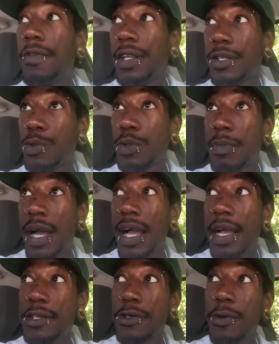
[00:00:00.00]
if this was my
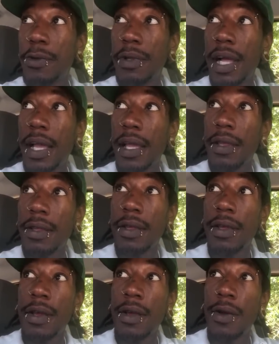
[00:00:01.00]
actual like
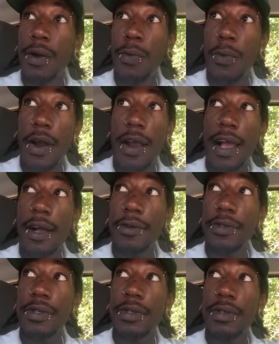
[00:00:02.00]

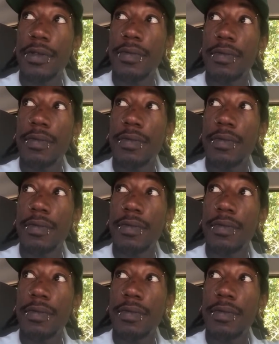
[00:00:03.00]
warehouse,